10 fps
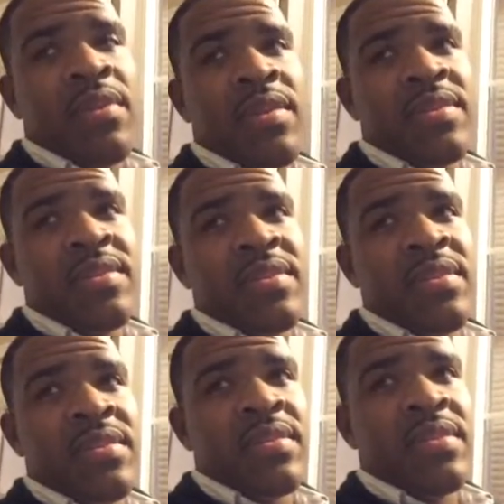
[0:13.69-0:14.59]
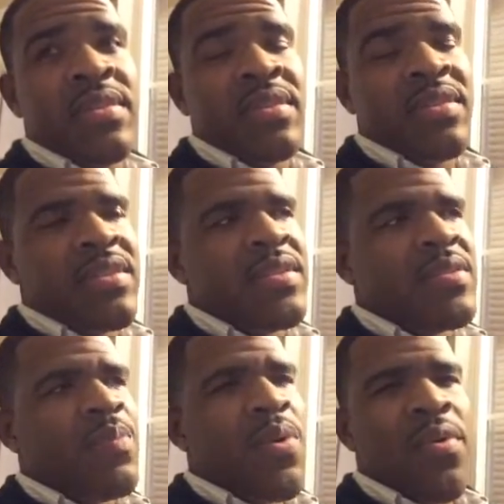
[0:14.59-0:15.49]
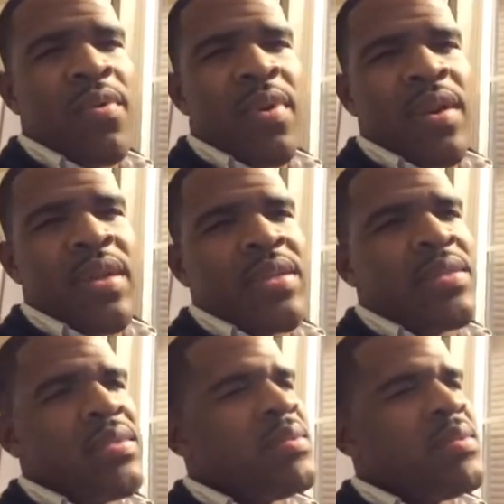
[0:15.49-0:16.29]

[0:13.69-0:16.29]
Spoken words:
brothers and sisters and just pouring and